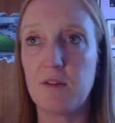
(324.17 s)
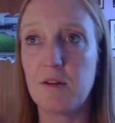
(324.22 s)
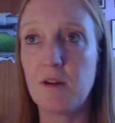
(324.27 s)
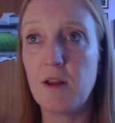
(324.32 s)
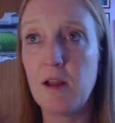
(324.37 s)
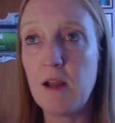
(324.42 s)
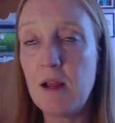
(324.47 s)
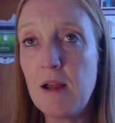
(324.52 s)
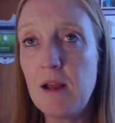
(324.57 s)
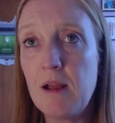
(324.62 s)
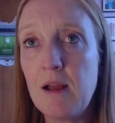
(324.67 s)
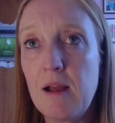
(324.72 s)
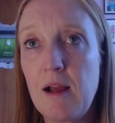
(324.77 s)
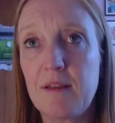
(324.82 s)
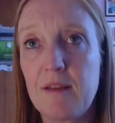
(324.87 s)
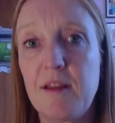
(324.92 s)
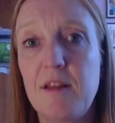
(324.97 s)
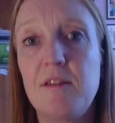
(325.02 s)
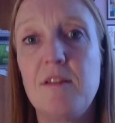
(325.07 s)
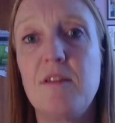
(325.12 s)
And I
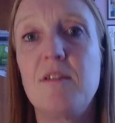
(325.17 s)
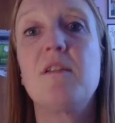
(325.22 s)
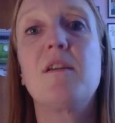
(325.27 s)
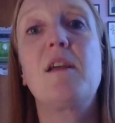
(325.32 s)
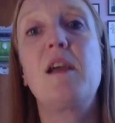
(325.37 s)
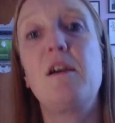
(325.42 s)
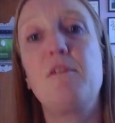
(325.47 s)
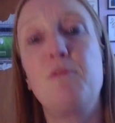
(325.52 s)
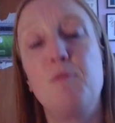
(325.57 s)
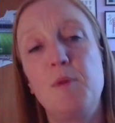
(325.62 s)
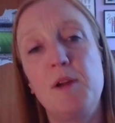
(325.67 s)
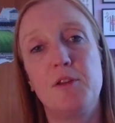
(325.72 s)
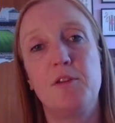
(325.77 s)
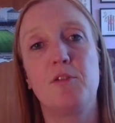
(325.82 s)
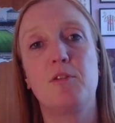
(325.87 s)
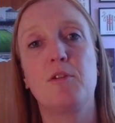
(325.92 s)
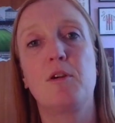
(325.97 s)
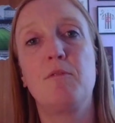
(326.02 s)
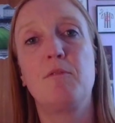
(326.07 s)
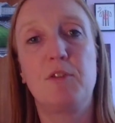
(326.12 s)
said this to Kevin, we had
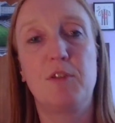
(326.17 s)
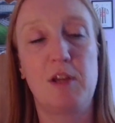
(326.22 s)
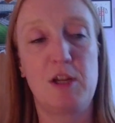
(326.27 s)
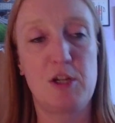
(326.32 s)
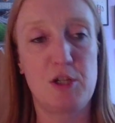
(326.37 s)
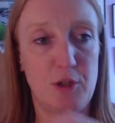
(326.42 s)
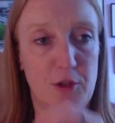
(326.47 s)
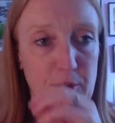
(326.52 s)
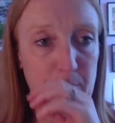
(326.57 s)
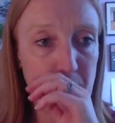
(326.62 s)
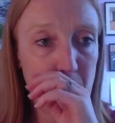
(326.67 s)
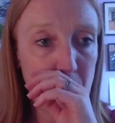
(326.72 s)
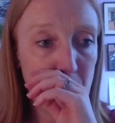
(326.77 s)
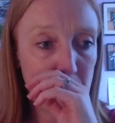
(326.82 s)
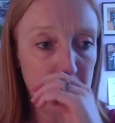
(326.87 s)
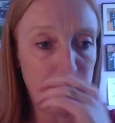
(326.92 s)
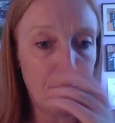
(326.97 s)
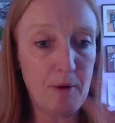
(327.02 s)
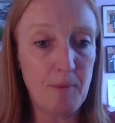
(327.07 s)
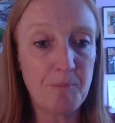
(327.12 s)
this conversation on the pod
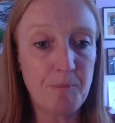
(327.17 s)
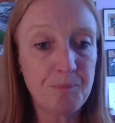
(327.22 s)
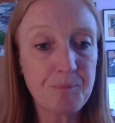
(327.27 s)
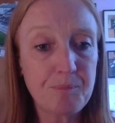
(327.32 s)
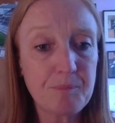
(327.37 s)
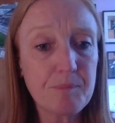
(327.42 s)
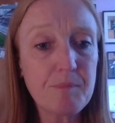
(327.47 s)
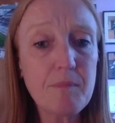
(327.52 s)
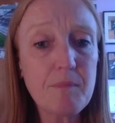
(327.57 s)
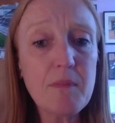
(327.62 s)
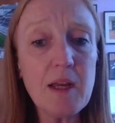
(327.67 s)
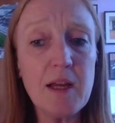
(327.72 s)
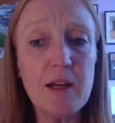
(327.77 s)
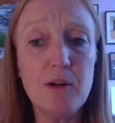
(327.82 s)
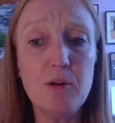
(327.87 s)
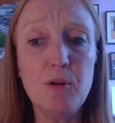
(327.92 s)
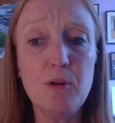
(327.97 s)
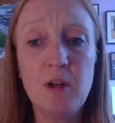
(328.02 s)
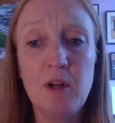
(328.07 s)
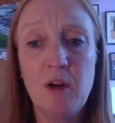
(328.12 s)
about
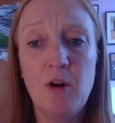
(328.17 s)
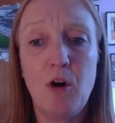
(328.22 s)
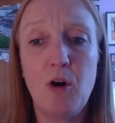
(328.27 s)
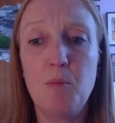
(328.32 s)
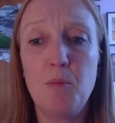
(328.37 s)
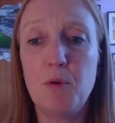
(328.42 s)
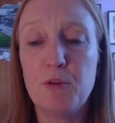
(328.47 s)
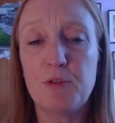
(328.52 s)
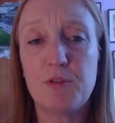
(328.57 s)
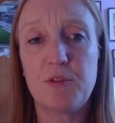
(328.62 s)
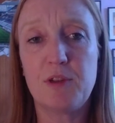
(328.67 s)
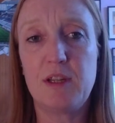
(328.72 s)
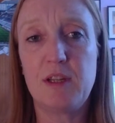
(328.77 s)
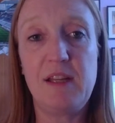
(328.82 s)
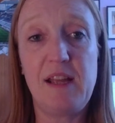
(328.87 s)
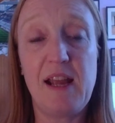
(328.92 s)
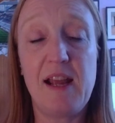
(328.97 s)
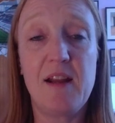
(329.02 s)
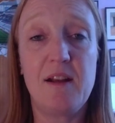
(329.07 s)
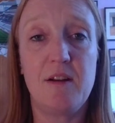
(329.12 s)
how almost in
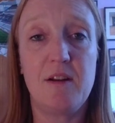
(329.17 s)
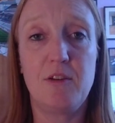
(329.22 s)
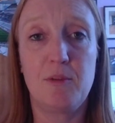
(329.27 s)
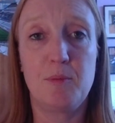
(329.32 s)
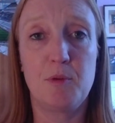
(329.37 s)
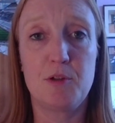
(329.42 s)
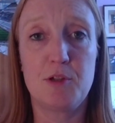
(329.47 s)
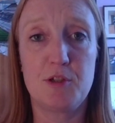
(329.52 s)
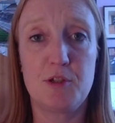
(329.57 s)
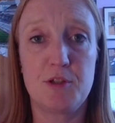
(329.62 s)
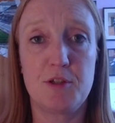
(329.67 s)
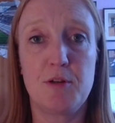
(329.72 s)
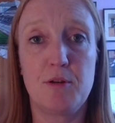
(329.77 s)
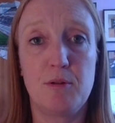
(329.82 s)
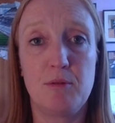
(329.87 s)
the end, as much as,